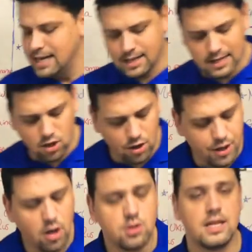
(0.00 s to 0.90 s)
Now, that's all the
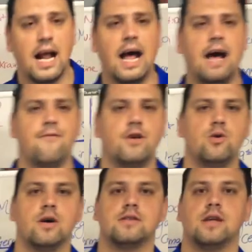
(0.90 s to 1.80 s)
notes that I have for
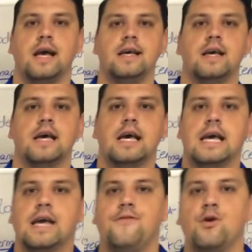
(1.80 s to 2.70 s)
you all today.
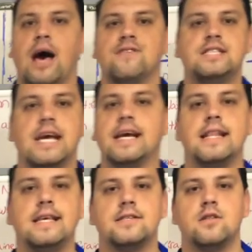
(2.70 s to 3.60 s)
If you haven't taken
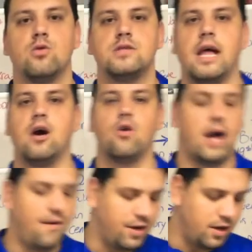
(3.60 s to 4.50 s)
these notes down or
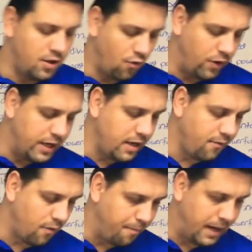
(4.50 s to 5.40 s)
haven't done the reading
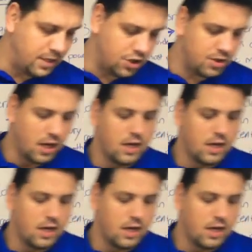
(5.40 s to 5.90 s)
from pages